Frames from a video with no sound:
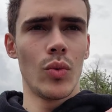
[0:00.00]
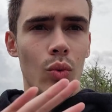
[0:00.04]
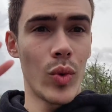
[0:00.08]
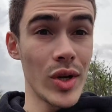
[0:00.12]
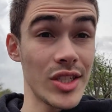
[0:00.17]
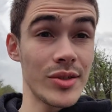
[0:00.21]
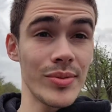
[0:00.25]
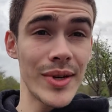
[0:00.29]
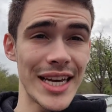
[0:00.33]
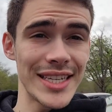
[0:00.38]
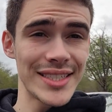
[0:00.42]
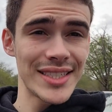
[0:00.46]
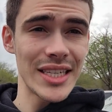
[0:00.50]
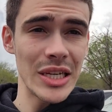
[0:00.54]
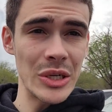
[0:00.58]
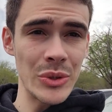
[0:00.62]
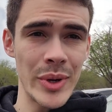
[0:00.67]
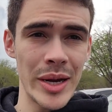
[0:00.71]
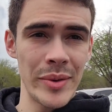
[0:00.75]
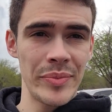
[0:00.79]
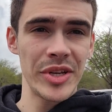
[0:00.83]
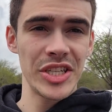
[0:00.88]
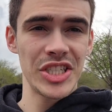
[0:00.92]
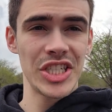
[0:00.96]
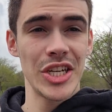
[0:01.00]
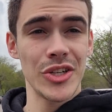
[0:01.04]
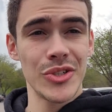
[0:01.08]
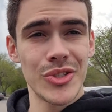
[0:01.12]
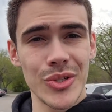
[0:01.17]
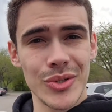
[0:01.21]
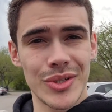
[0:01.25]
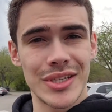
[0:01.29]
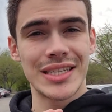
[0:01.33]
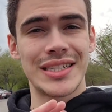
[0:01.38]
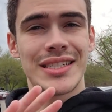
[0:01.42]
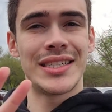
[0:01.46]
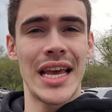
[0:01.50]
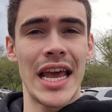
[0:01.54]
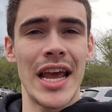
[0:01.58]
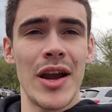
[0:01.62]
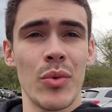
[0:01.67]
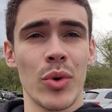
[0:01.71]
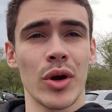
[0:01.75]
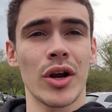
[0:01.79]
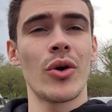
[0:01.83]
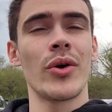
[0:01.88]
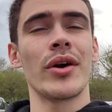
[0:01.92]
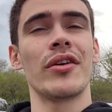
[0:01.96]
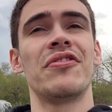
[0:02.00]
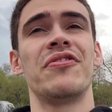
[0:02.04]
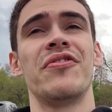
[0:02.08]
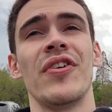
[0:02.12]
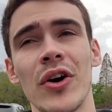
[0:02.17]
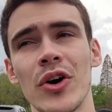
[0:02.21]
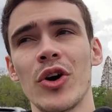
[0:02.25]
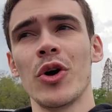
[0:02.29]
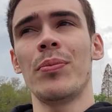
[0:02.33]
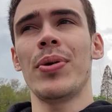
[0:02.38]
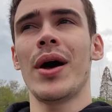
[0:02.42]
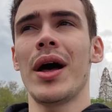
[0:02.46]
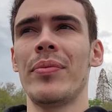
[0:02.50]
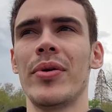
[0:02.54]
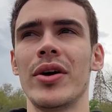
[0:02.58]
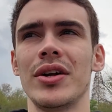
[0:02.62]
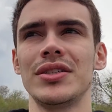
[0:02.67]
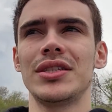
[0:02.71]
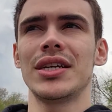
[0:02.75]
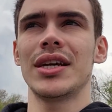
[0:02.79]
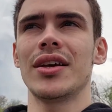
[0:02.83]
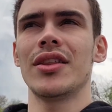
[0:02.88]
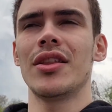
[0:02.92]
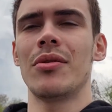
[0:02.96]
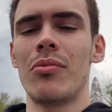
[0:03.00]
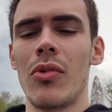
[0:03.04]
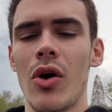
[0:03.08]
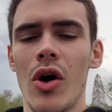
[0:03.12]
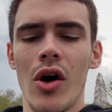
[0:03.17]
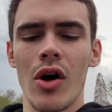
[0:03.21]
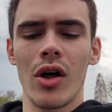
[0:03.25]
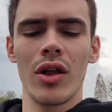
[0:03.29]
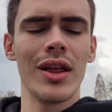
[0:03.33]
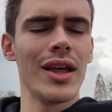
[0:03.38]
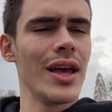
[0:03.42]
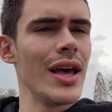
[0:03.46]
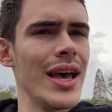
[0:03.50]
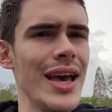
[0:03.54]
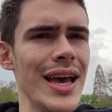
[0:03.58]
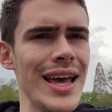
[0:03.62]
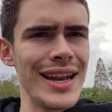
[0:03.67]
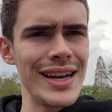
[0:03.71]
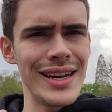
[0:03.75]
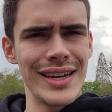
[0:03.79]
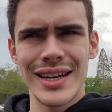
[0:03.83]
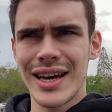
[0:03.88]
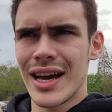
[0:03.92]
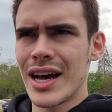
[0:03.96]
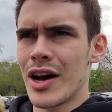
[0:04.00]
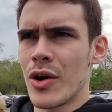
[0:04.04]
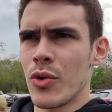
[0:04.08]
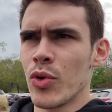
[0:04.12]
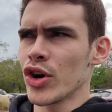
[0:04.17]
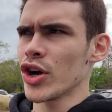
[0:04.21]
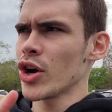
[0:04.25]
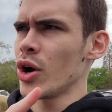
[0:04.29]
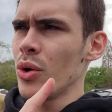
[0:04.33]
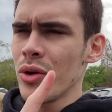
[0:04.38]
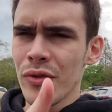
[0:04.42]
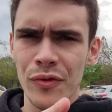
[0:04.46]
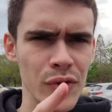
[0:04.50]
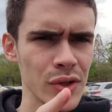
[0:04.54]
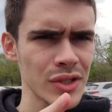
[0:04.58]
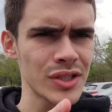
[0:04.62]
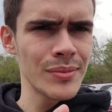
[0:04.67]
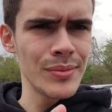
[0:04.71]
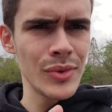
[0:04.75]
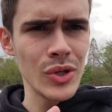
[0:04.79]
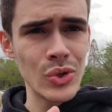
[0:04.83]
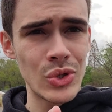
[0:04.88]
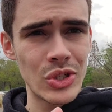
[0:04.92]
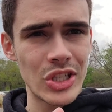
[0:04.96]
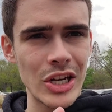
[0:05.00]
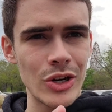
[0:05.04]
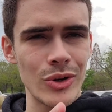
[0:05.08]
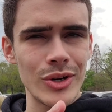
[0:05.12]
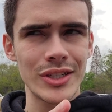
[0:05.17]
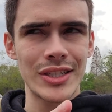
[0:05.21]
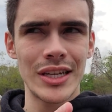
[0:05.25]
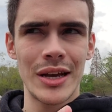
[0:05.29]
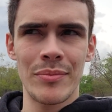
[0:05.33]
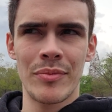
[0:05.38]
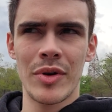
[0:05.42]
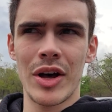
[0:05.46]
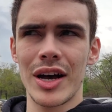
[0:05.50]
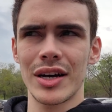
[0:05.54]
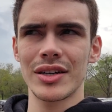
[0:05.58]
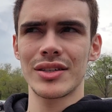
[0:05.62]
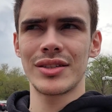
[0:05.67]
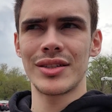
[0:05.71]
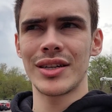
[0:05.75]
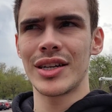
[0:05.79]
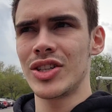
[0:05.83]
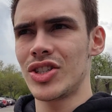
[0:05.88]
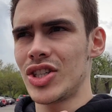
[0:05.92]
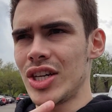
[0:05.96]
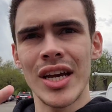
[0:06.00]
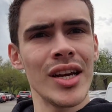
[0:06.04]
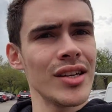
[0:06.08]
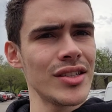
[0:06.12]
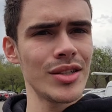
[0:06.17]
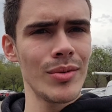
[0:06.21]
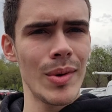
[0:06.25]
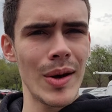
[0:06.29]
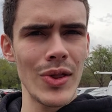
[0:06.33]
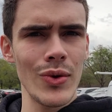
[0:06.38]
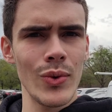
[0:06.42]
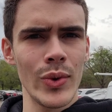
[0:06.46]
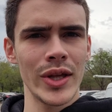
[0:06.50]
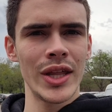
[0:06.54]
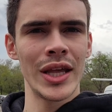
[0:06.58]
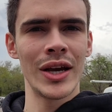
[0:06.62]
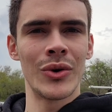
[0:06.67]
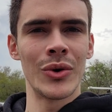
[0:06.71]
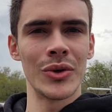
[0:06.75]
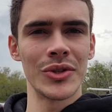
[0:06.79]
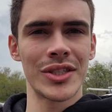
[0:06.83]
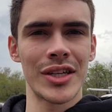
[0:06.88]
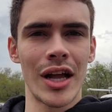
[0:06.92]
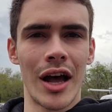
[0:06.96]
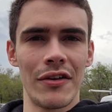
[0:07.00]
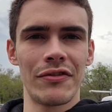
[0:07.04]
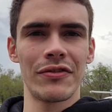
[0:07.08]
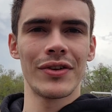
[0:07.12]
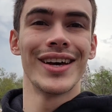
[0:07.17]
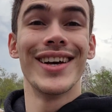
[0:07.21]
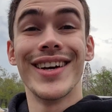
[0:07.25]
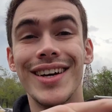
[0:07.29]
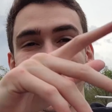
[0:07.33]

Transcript: What's up guys, Skittle Rampage here. So today we're going Funko Pop hunting in the mall, and uh, we're going for some new sodas at Box Lunch and some other really cool stuff.